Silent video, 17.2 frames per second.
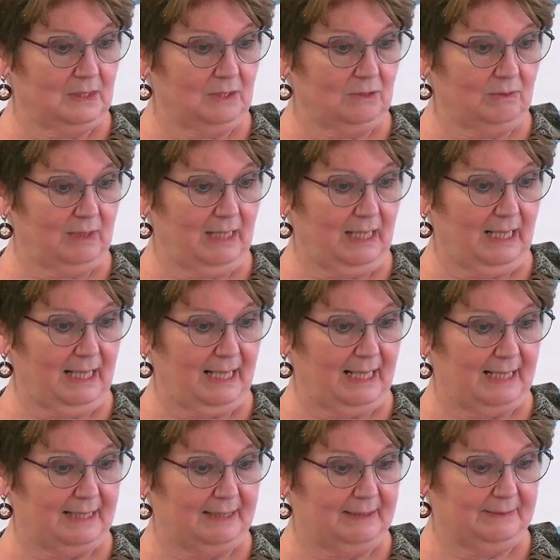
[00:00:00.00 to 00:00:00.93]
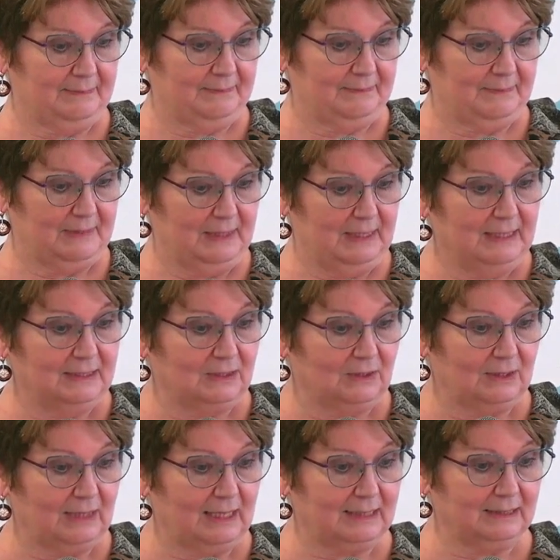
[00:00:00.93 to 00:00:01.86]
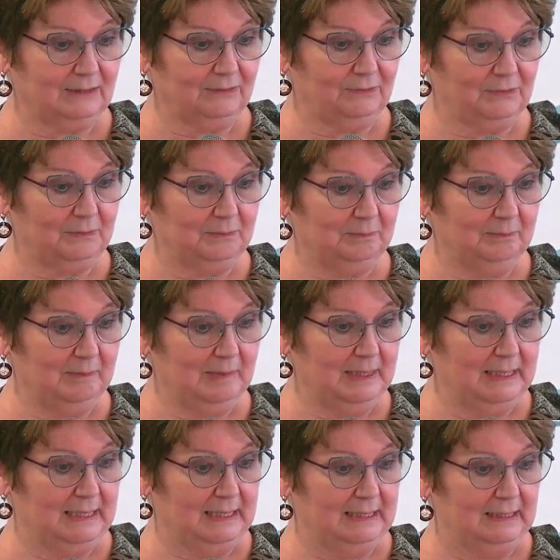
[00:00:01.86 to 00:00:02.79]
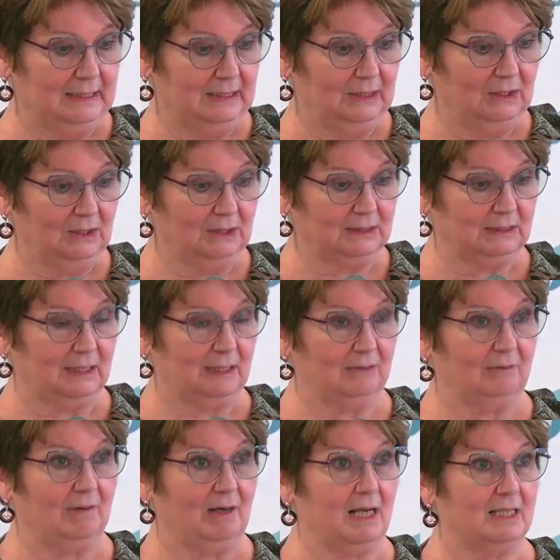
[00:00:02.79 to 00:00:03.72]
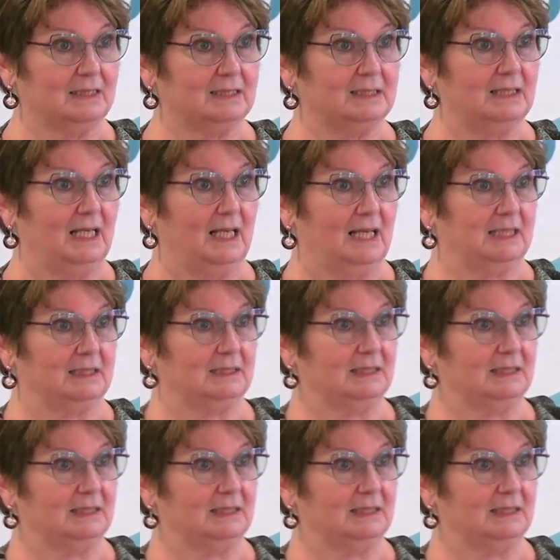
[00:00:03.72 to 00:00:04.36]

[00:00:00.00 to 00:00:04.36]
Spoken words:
Okay, so that's it for me, and it looks like Rod is next.